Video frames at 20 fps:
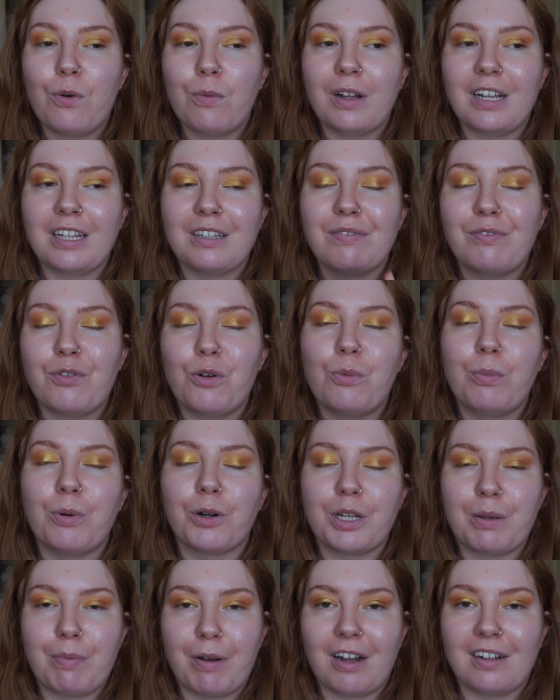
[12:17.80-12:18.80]
his full
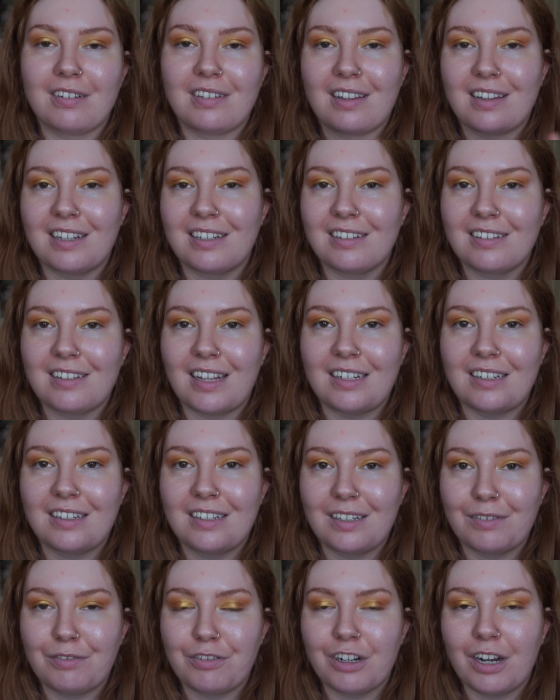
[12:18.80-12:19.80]
body parts are then sent to
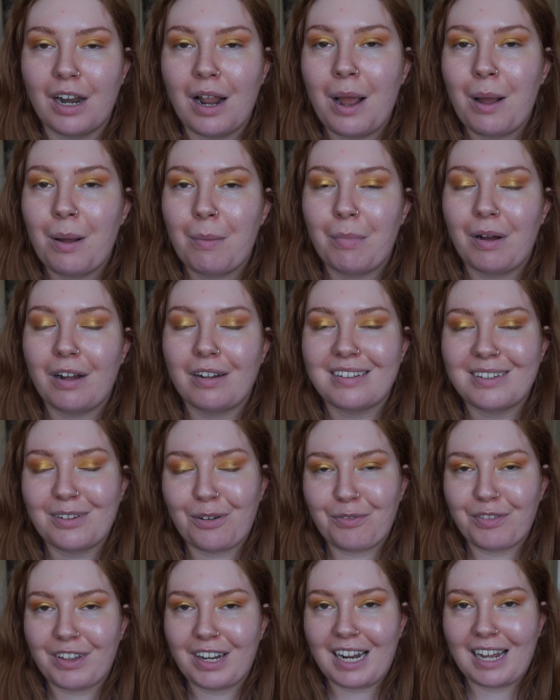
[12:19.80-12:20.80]
different parts
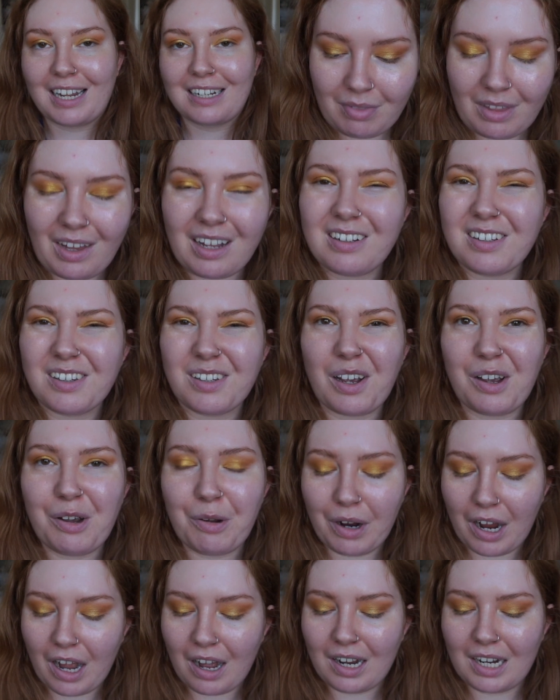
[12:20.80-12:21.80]
of the land. So
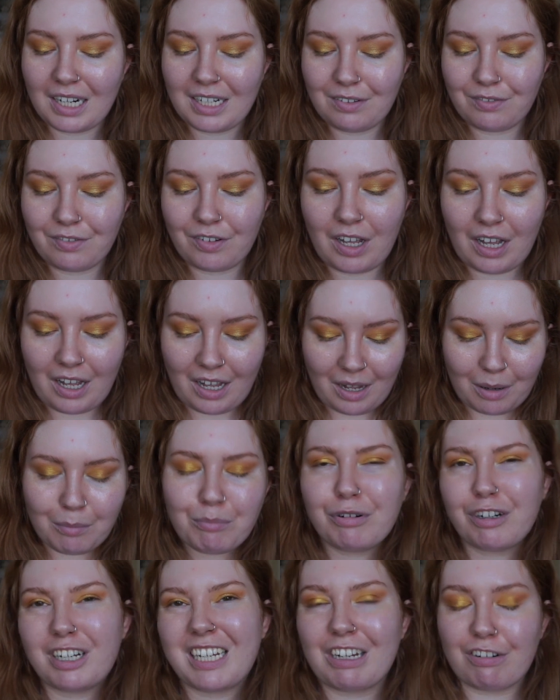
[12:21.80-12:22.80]
kind of
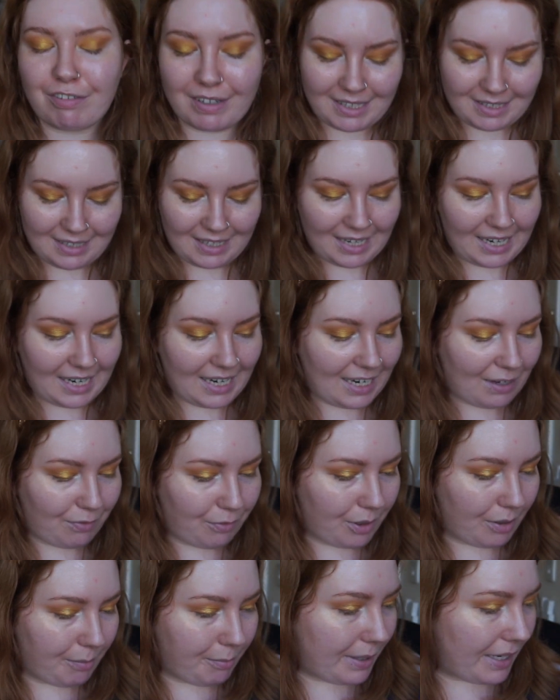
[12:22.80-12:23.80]
pretty grisly, if
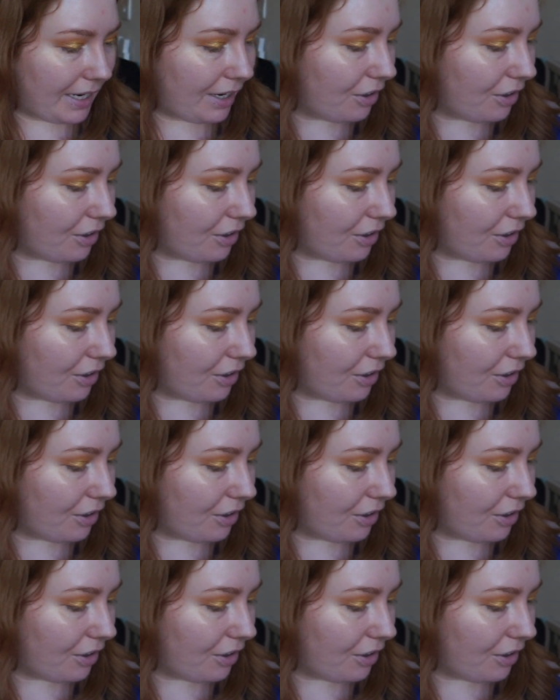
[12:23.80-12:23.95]
I'm being